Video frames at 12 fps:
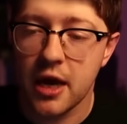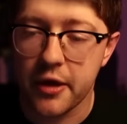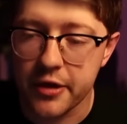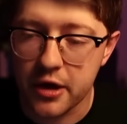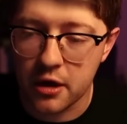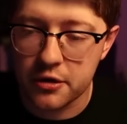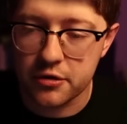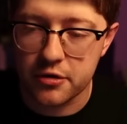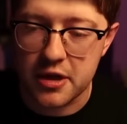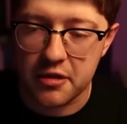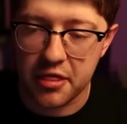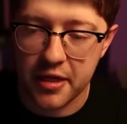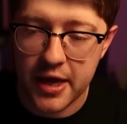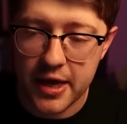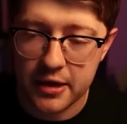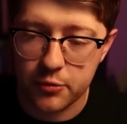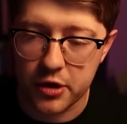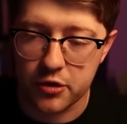And then underneath
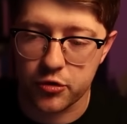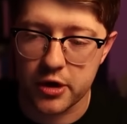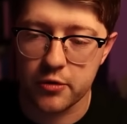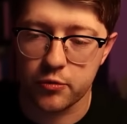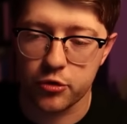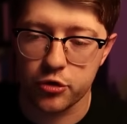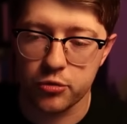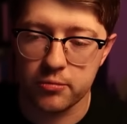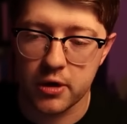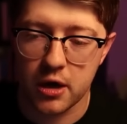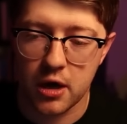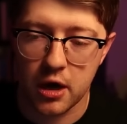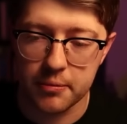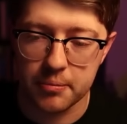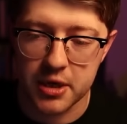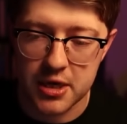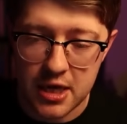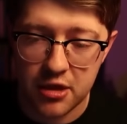that, we create room uh,
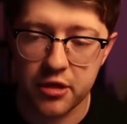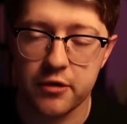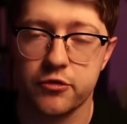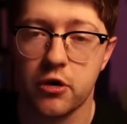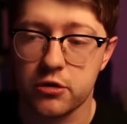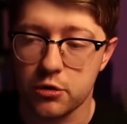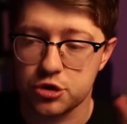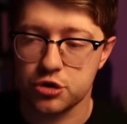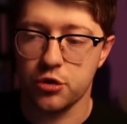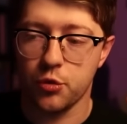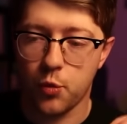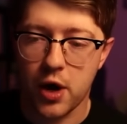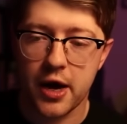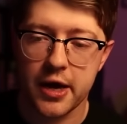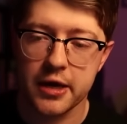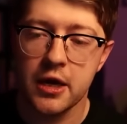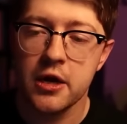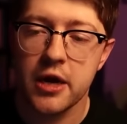beneath it for our notional
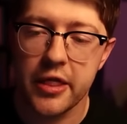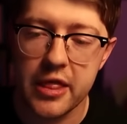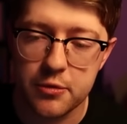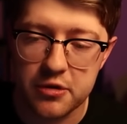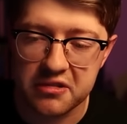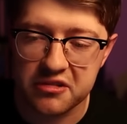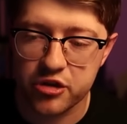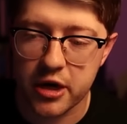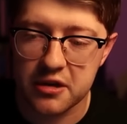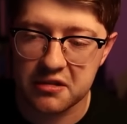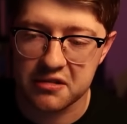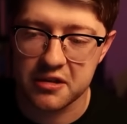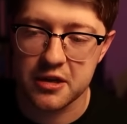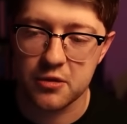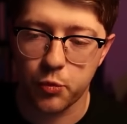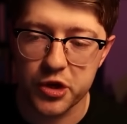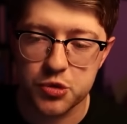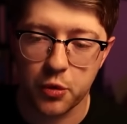y. And then we're just trying to see
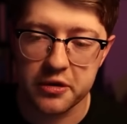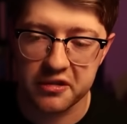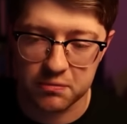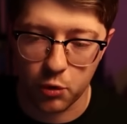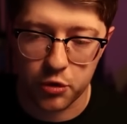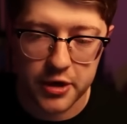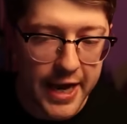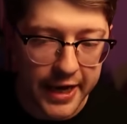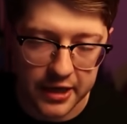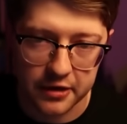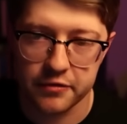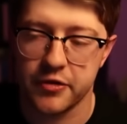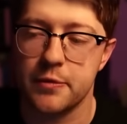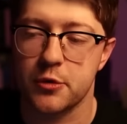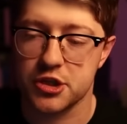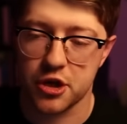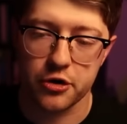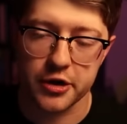which one is more negative and
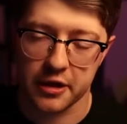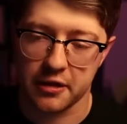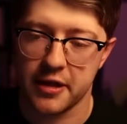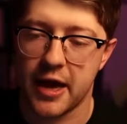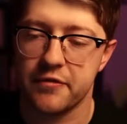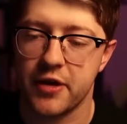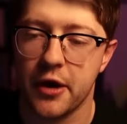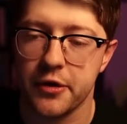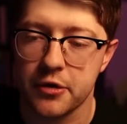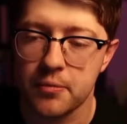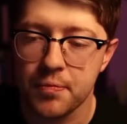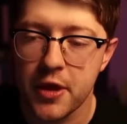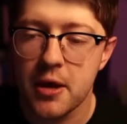returning that value.